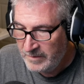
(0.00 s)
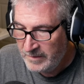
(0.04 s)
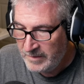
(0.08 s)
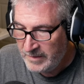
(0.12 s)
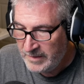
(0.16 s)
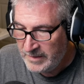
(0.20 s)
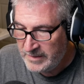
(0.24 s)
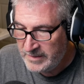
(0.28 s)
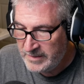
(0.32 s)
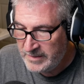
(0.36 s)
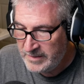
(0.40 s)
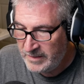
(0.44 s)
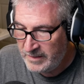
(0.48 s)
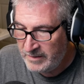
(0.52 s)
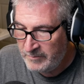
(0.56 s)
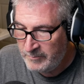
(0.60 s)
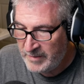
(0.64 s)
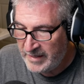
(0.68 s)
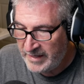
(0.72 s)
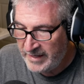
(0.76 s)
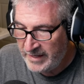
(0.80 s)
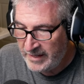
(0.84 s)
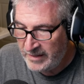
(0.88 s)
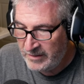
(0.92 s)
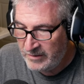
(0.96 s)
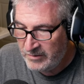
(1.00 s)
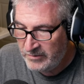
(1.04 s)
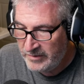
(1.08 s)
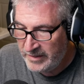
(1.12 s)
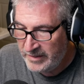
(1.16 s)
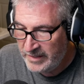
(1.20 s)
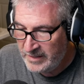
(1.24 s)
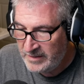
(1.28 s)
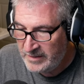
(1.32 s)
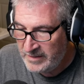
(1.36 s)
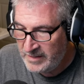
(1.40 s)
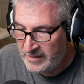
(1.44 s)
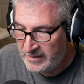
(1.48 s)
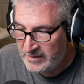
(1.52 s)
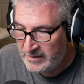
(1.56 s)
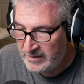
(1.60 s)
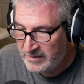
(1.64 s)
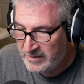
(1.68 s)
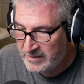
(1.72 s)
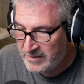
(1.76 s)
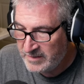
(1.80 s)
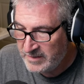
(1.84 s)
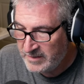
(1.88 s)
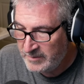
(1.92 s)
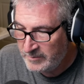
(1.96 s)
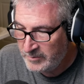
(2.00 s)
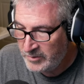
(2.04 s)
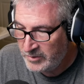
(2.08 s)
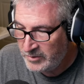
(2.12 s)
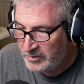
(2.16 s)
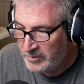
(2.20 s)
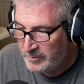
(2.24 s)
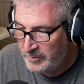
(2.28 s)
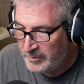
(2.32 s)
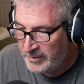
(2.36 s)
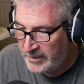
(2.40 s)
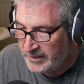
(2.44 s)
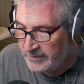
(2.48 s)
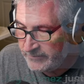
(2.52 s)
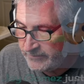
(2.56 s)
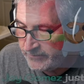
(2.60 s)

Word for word: I still have my arrowhead necklace some girl bought for